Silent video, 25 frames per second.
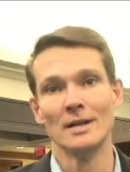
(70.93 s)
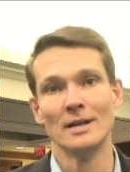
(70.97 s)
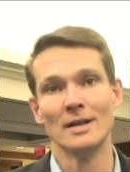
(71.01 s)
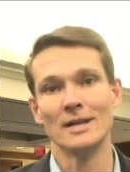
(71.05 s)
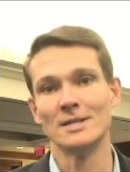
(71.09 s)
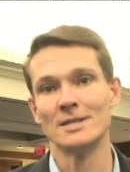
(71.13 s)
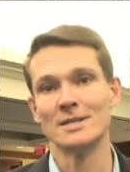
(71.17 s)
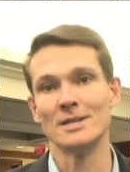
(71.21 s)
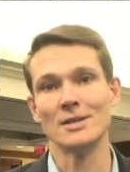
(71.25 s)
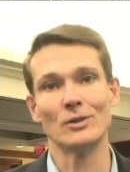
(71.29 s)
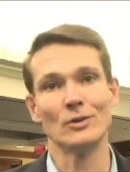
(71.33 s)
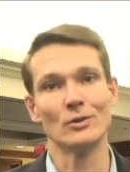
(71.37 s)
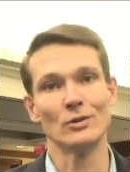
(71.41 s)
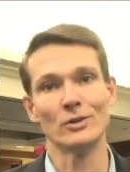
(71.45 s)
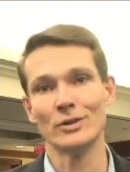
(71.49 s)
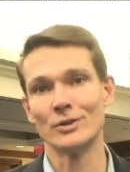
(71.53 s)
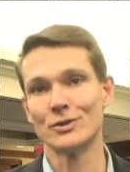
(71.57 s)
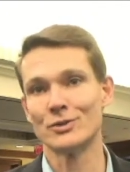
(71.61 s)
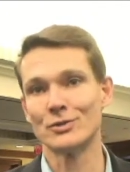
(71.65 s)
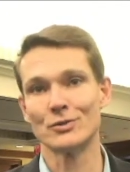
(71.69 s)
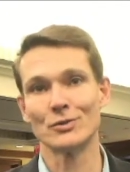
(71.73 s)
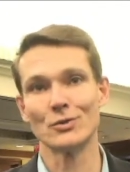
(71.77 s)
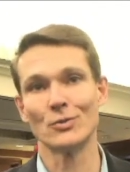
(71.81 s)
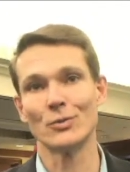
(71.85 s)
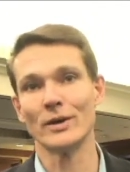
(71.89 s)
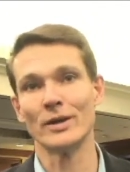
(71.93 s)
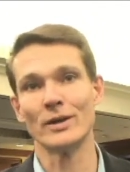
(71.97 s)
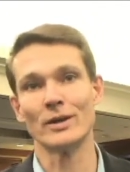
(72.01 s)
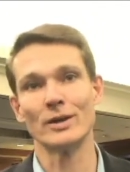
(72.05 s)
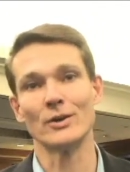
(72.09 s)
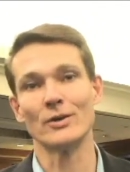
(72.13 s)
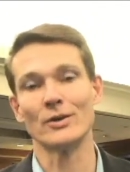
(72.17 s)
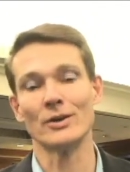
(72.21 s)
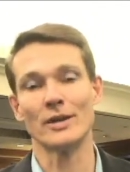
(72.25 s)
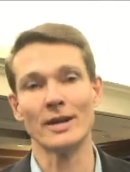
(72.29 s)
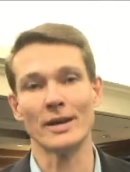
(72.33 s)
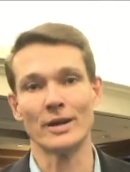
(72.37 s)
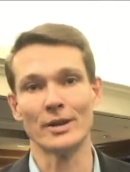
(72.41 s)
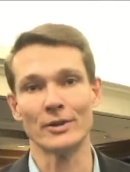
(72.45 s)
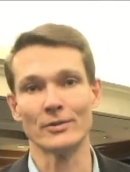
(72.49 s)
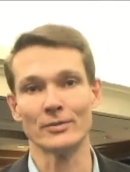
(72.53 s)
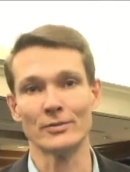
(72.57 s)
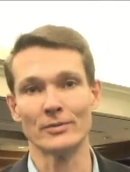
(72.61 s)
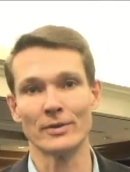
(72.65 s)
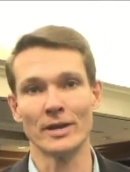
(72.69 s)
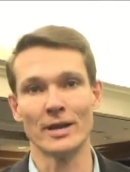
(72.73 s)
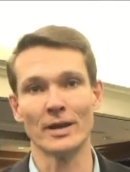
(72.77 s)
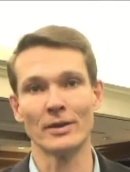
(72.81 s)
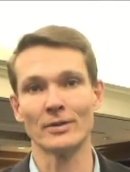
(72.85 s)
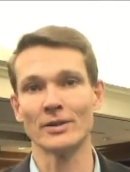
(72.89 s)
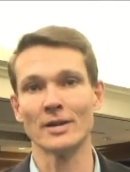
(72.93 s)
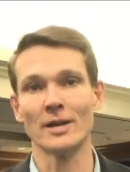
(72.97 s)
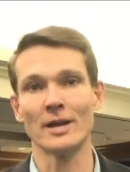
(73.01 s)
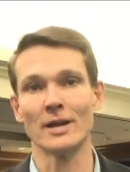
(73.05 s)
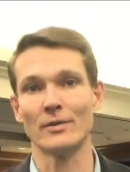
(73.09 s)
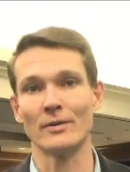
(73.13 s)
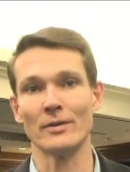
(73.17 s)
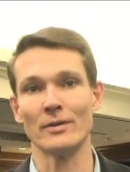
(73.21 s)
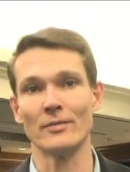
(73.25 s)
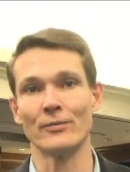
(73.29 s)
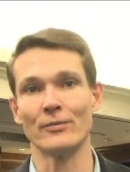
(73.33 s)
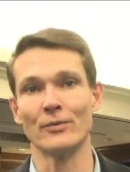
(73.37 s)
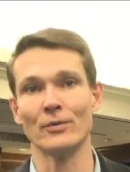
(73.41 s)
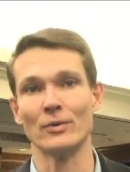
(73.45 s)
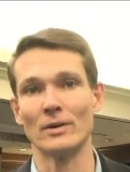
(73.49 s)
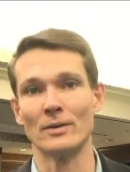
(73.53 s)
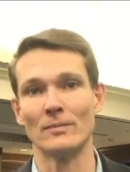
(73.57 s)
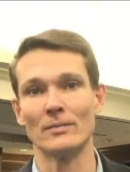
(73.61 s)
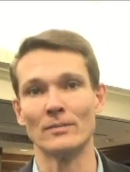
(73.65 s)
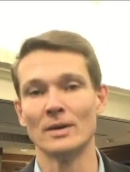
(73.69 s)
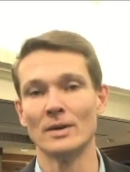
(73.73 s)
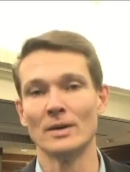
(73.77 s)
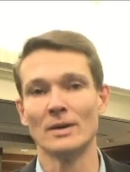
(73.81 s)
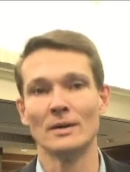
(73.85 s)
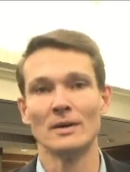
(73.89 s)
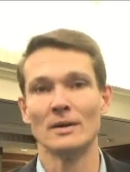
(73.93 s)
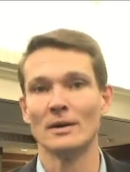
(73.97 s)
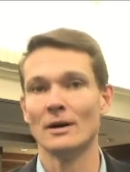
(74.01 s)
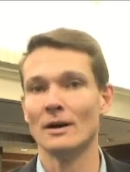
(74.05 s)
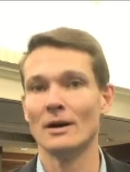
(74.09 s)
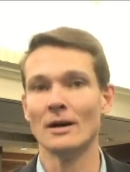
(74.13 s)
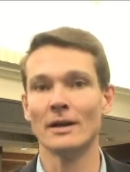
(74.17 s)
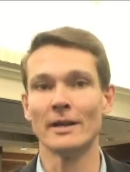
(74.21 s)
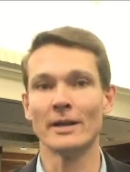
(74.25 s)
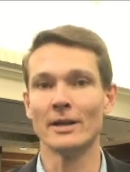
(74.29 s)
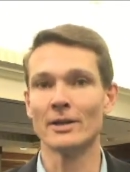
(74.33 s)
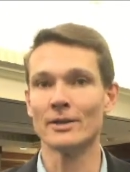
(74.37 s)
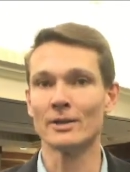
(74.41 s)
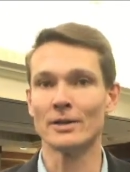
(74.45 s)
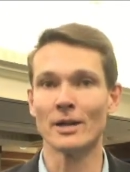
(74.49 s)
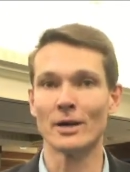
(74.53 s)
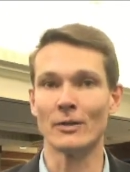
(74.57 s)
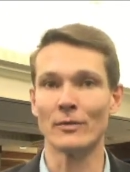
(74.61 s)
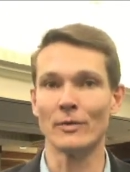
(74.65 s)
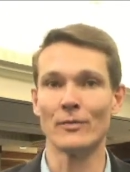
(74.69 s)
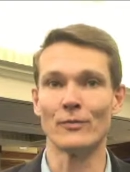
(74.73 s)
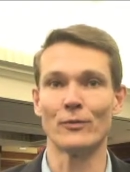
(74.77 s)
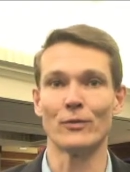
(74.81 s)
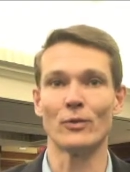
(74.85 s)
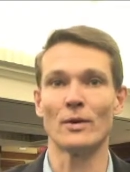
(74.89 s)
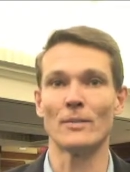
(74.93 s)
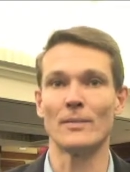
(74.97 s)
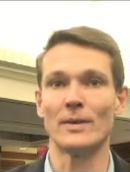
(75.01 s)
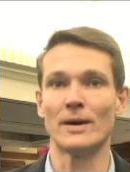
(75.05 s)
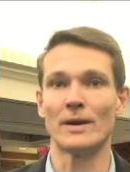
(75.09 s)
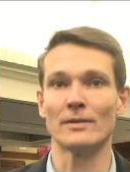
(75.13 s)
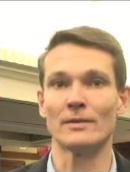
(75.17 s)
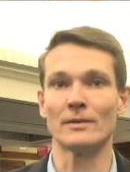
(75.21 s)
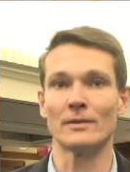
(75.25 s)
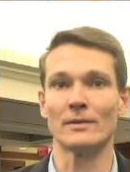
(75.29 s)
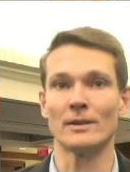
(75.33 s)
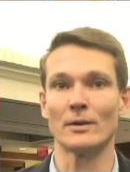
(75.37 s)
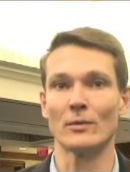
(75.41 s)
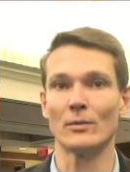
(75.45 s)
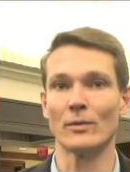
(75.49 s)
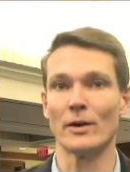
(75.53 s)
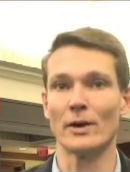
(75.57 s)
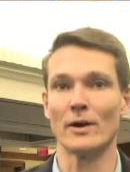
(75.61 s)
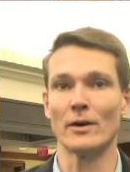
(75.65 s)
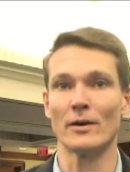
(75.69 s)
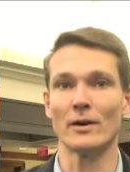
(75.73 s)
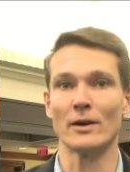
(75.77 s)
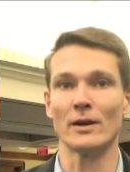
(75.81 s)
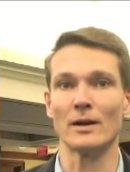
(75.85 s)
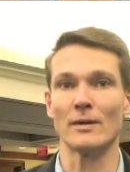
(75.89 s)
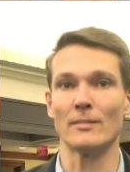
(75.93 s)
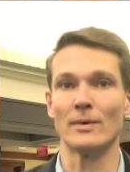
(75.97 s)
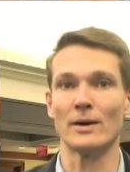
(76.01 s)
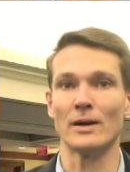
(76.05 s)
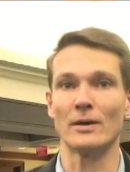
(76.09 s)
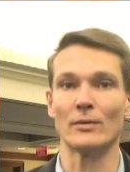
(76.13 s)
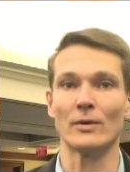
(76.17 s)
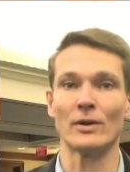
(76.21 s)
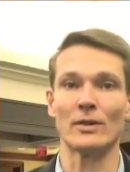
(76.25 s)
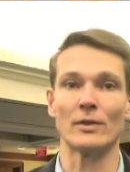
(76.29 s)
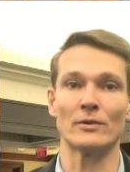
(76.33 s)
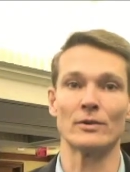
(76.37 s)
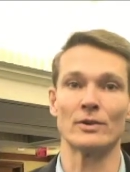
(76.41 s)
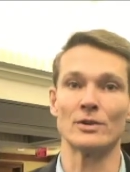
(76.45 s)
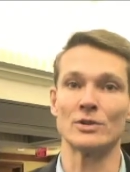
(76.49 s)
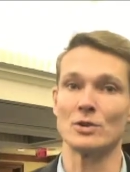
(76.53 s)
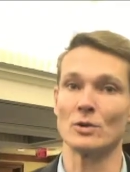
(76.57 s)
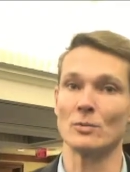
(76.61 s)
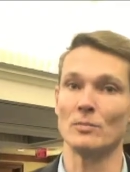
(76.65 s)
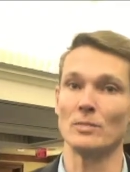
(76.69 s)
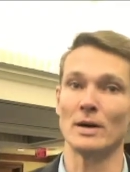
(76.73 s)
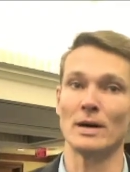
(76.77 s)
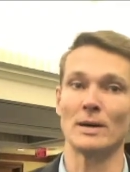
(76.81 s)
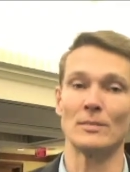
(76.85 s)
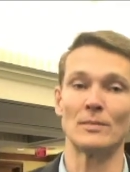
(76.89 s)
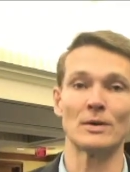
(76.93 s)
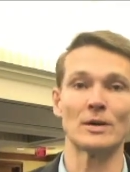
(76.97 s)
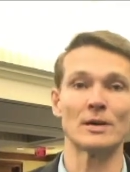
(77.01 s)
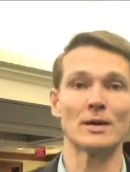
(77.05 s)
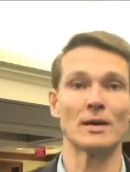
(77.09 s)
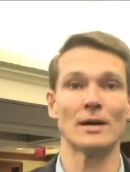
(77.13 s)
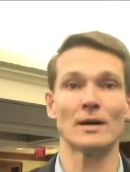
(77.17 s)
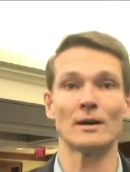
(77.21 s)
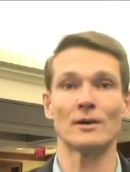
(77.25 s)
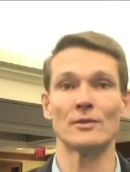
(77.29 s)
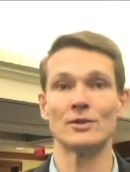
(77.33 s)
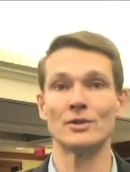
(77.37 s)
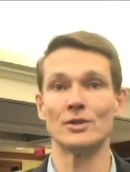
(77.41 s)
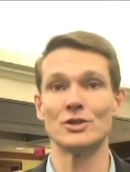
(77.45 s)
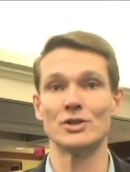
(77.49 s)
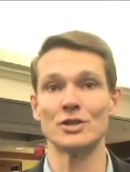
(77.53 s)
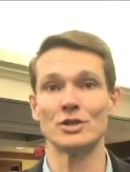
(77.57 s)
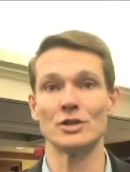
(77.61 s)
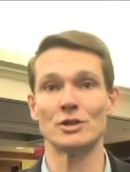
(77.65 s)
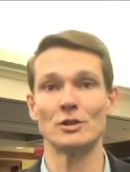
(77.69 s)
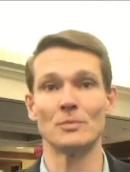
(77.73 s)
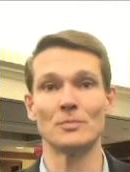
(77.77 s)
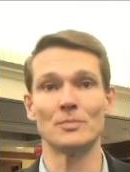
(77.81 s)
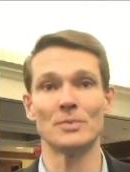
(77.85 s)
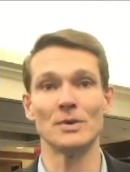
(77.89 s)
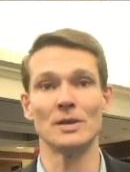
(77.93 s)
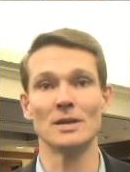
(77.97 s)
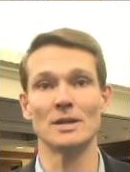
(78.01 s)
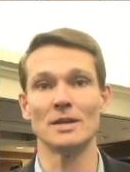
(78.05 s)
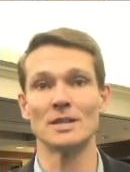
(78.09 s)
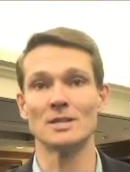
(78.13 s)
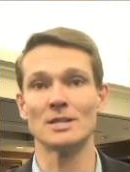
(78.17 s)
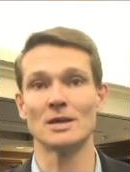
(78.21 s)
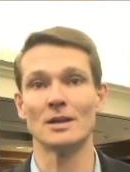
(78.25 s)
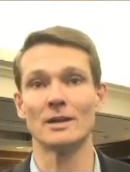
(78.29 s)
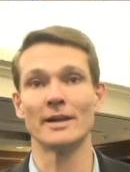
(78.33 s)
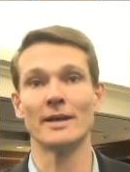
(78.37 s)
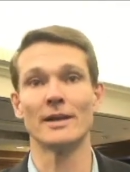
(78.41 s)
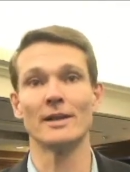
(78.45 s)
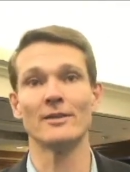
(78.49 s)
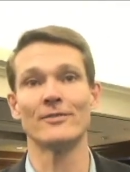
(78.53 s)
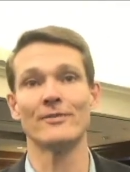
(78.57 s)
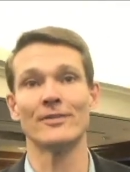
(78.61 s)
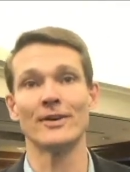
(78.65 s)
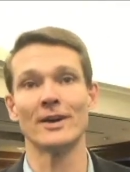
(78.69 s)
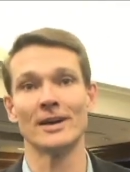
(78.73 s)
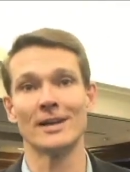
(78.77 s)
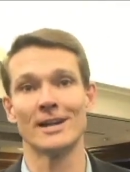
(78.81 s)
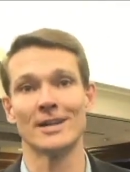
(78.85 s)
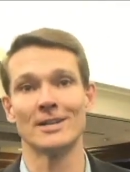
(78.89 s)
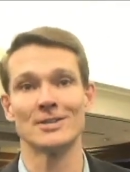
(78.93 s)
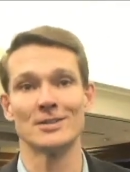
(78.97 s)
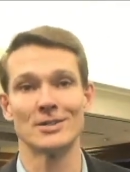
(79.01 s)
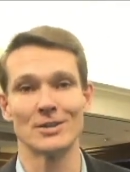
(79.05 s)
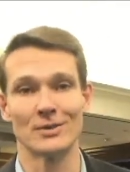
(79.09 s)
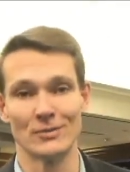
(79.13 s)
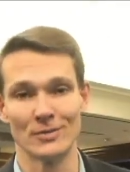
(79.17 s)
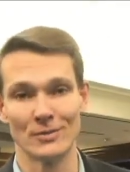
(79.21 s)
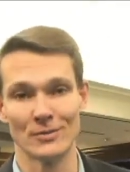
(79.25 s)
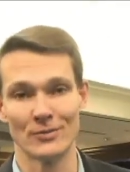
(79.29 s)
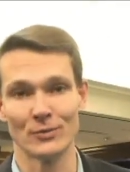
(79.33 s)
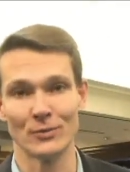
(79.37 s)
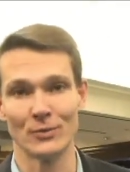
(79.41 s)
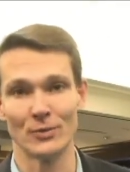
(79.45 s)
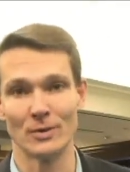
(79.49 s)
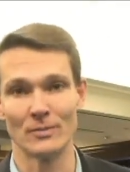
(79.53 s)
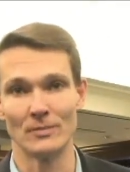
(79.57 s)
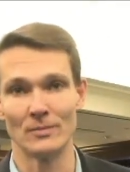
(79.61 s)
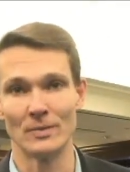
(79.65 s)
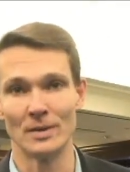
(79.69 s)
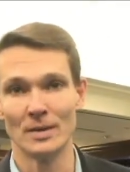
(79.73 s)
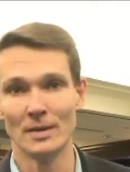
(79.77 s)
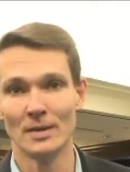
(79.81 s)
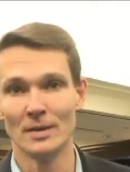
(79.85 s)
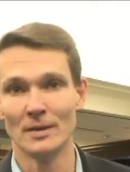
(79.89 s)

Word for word: It's the only true way to go to health, care reform all health care reform out there that we're hearing about, whether it's Obamacare, the GOP, it's all health financing reform.